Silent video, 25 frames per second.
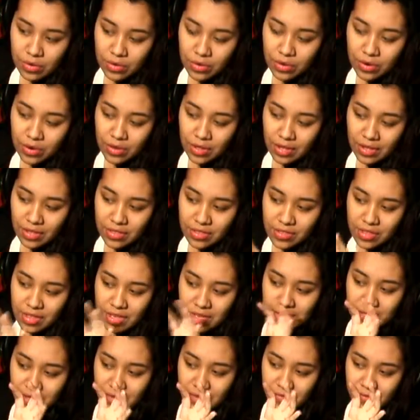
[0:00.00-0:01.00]
No, no, no. Like,
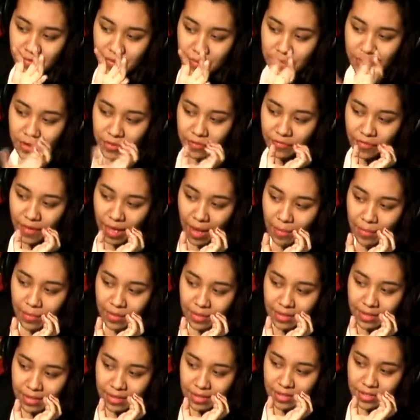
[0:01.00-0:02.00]
is it from oh. their
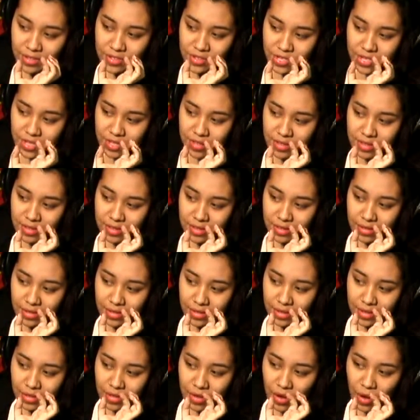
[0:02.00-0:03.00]
family, like the genes,
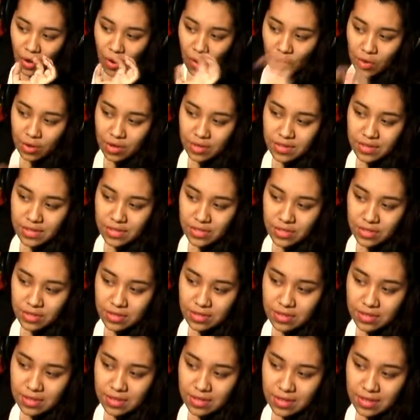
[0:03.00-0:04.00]
no, or no. is it
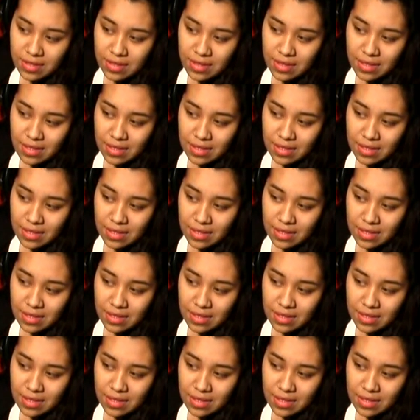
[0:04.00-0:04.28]
just?